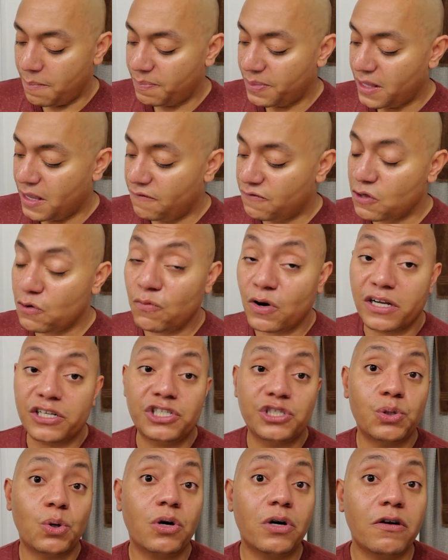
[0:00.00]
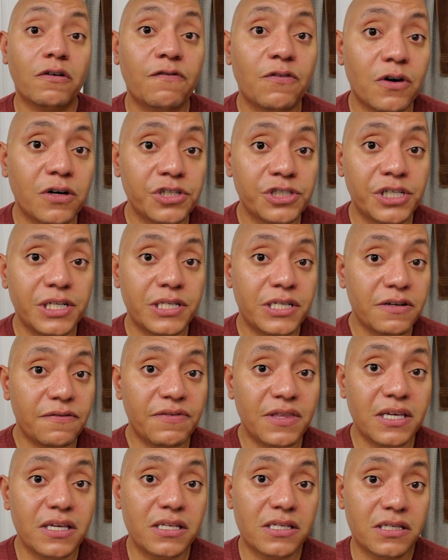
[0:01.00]
If you want shorter versions of
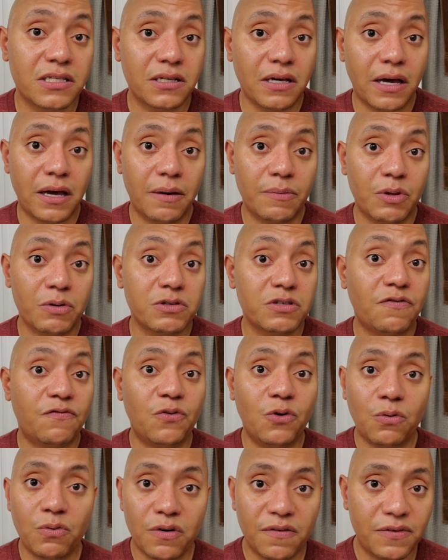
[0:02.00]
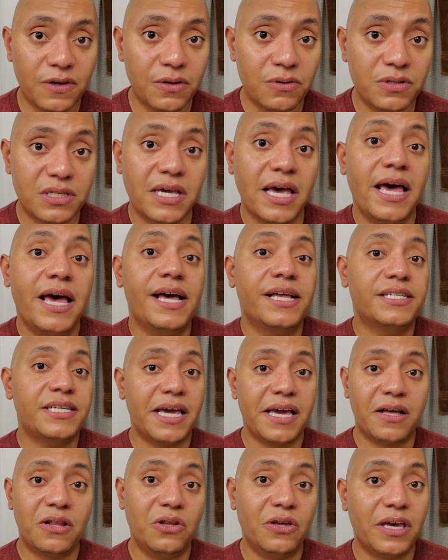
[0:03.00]
these those full reviews,
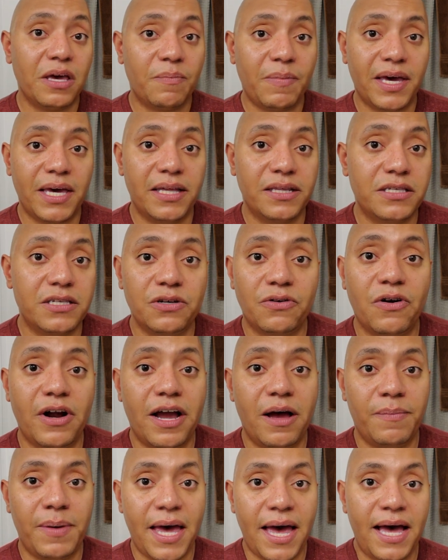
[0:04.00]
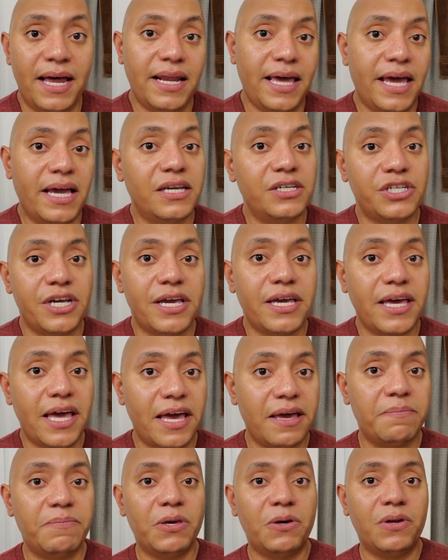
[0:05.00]
take a look at my Instagram at
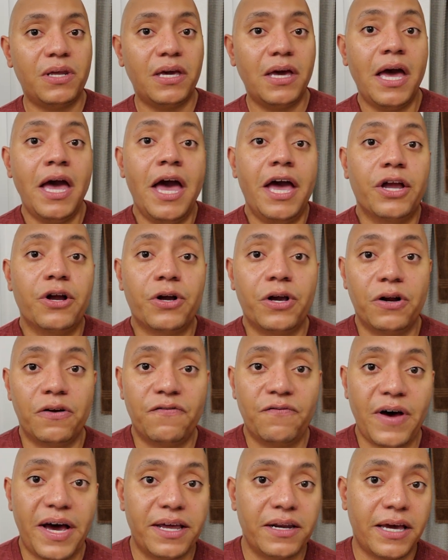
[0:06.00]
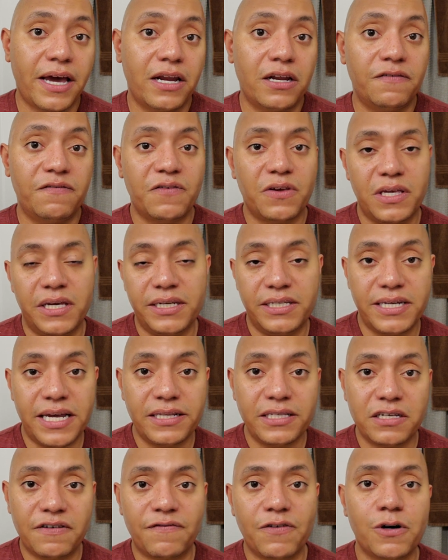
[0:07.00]
AJK Beauty. You're gonna find kind of
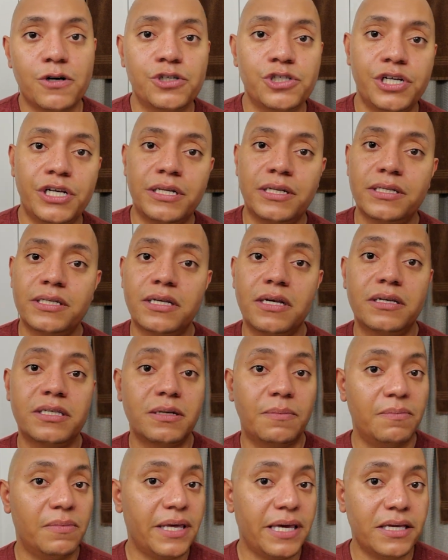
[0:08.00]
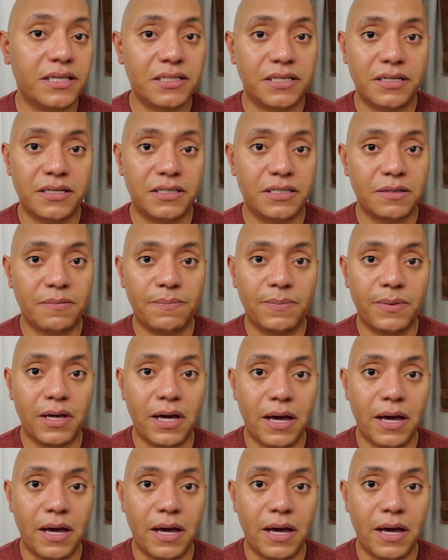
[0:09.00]
condensed versions, some links to some